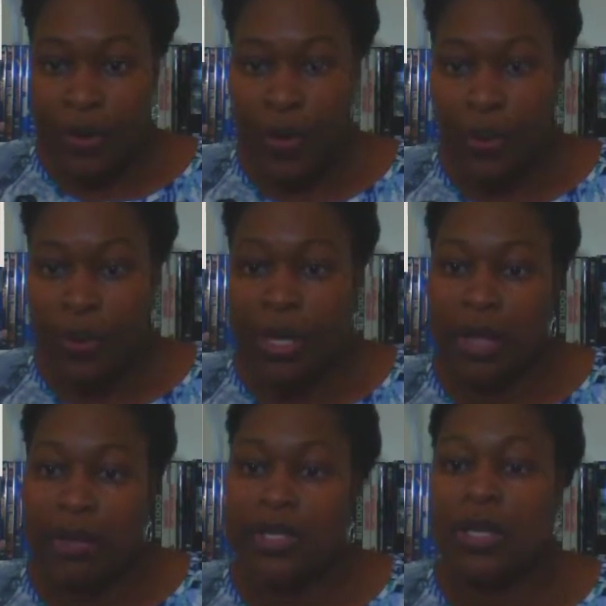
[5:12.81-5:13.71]
No one
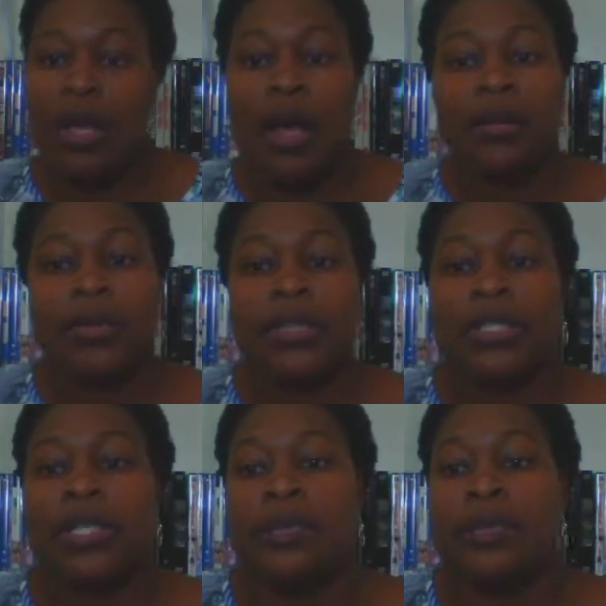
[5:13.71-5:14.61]
else in Hollywood
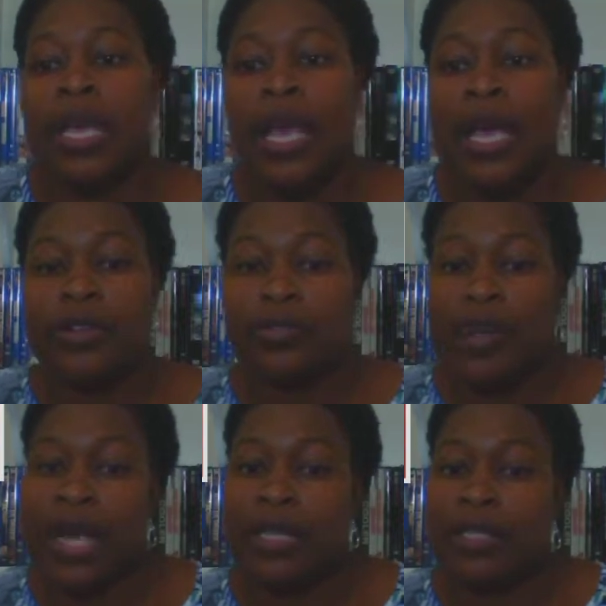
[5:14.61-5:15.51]
seems to handle
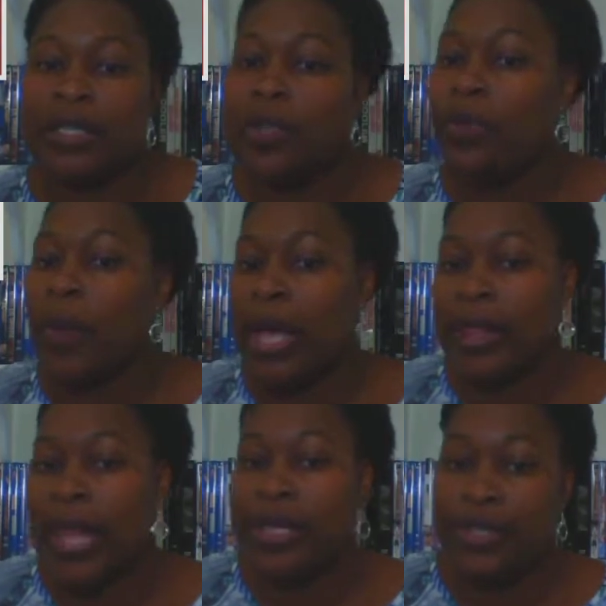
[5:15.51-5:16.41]
violence the way
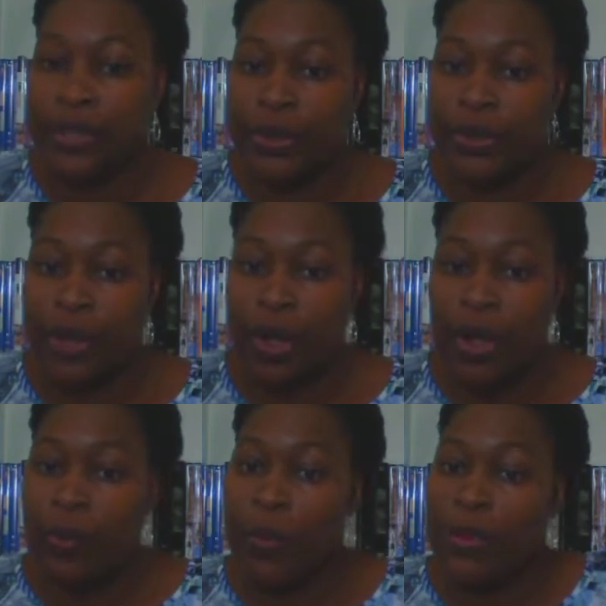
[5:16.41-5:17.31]
they do,
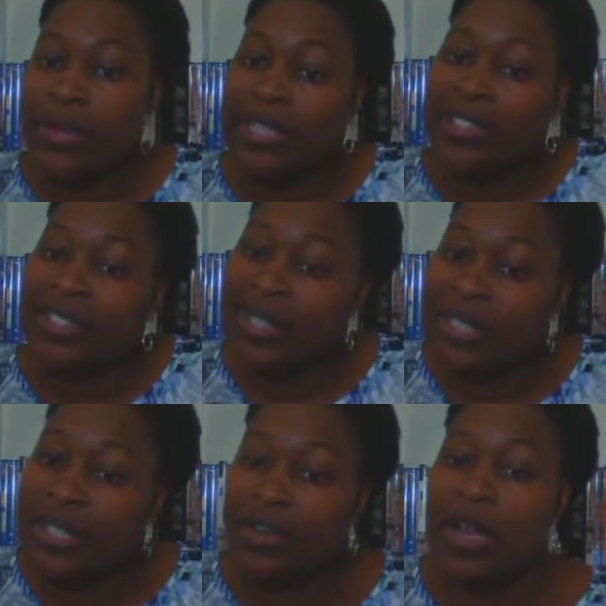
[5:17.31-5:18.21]
Whether that's a good
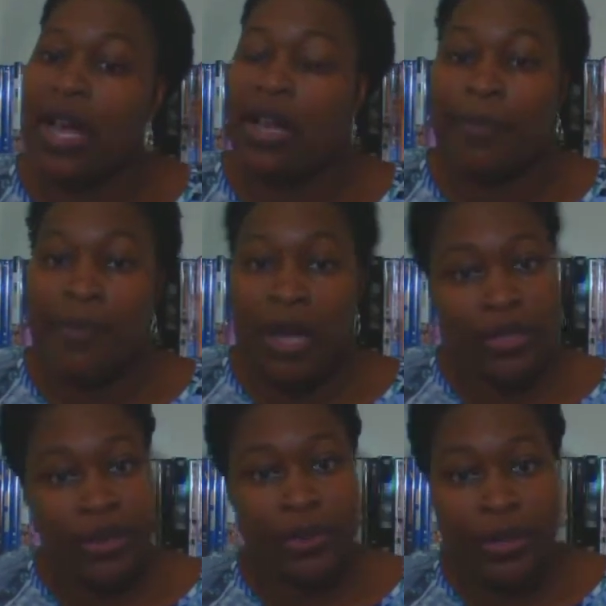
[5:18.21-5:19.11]
thing or not, I'm not
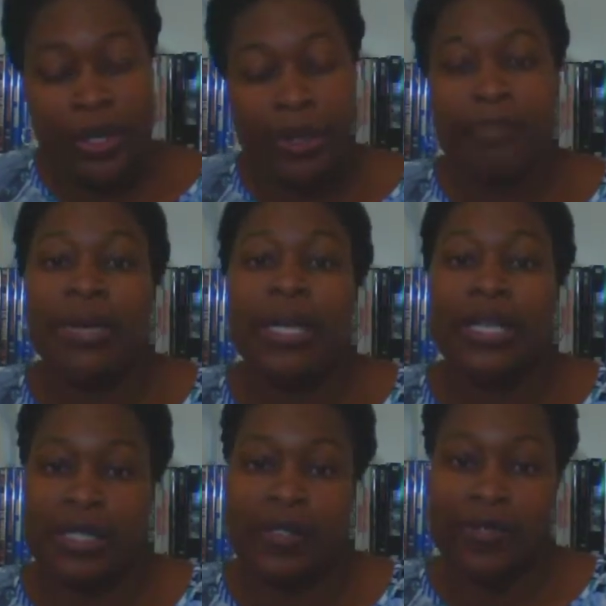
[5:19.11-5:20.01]
sure, but
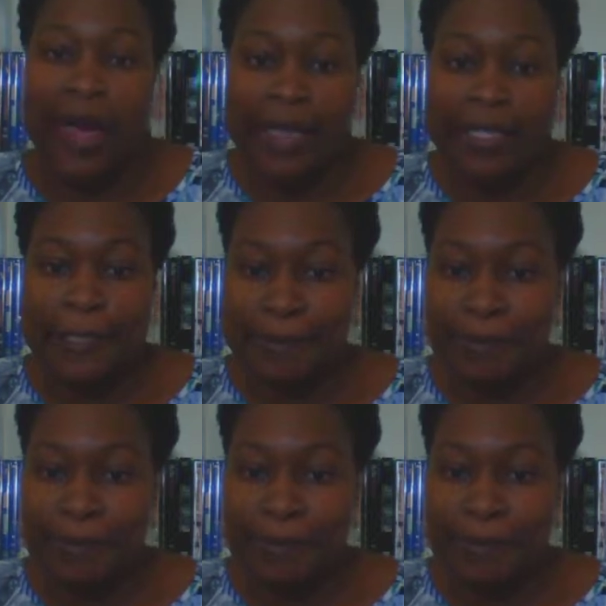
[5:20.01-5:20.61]
it's a fact.